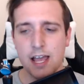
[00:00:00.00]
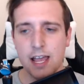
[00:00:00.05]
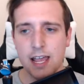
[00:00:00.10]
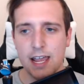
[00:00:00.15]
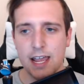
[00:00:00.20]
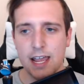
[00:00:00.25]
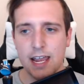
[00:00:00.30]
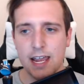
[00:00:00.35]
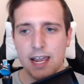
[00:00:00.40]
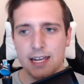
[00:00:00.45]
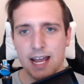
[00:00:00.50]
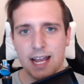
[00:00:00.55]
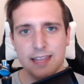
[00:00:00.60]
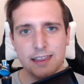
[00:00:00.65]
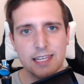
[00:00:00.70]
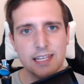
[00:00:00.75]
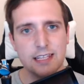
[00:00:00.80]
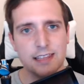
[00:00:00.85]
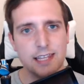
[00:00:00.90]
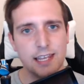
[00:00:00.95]
and I
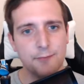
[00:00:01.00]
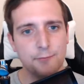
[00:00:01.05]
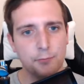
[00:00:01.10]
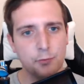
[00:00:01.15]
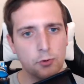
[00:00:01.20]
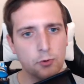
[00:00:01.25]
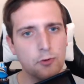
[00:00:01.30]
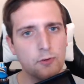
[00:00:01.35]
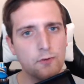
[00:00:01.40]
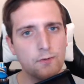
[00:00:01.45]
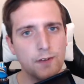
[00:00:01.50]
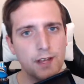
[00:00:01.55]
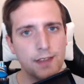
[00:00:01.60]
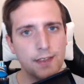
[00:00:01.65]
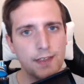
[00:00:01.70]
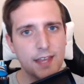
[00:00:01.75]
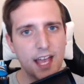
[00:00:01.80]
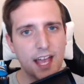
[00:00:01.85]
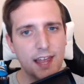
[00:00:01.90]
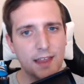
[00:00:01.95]
think they've
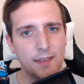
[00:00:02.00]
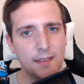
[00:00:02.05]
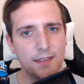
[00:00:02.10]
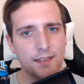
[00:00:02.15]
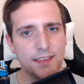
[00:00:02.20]
proven that